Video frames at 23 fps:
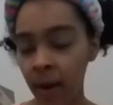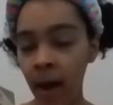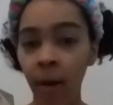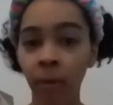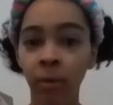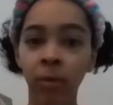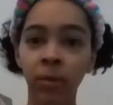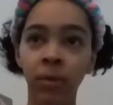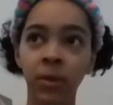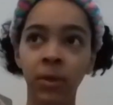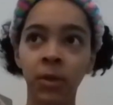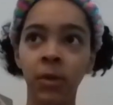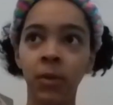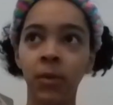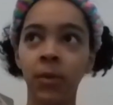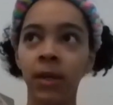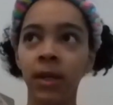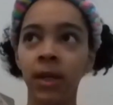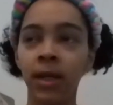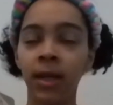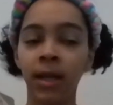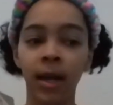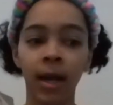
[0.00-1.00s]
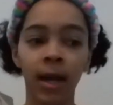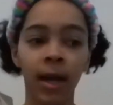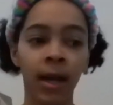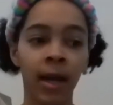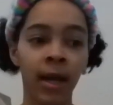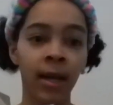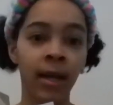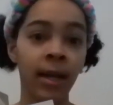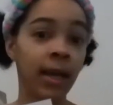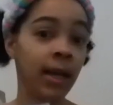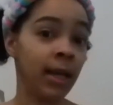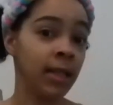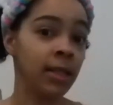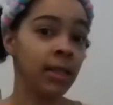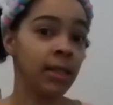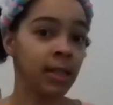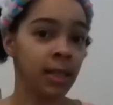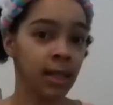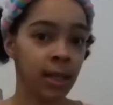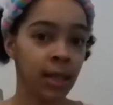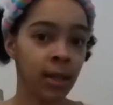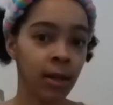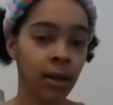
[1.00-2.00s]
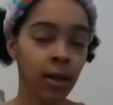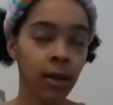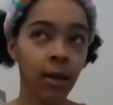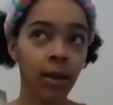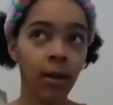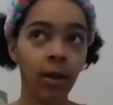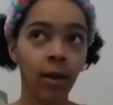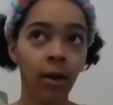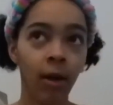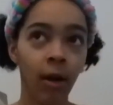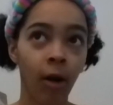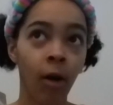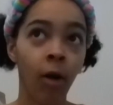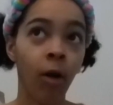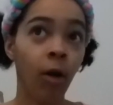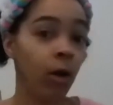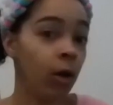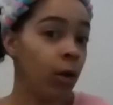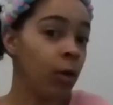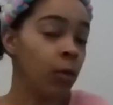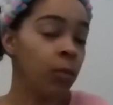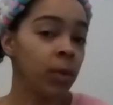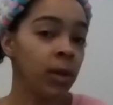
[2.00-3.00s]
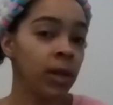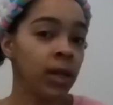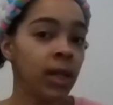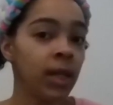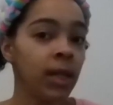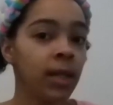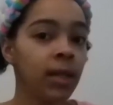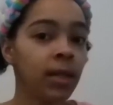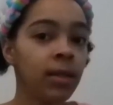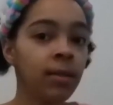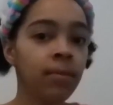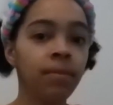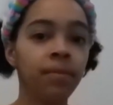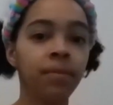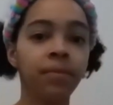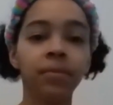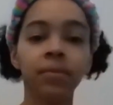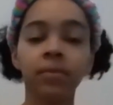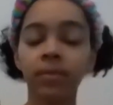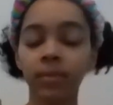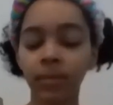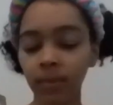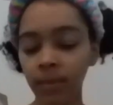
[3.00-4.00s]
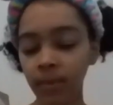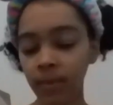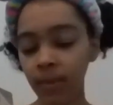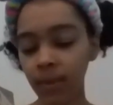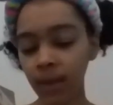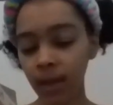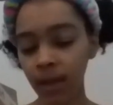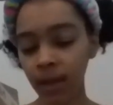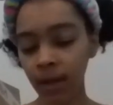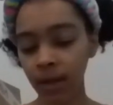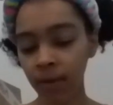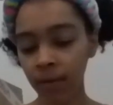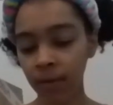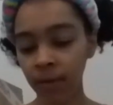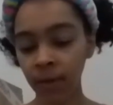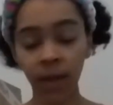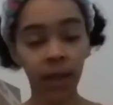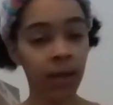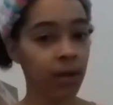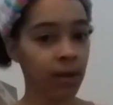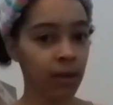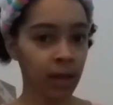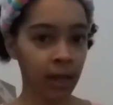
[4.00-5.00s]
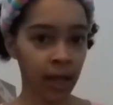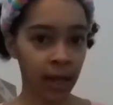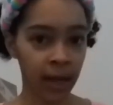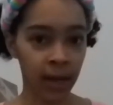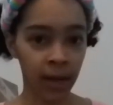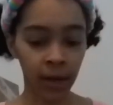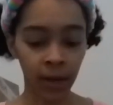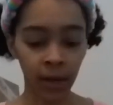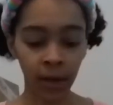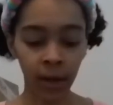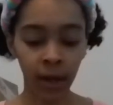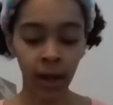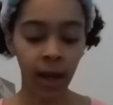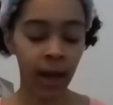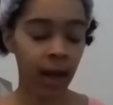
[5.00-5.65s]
I will be doing an Etsy haul opening video later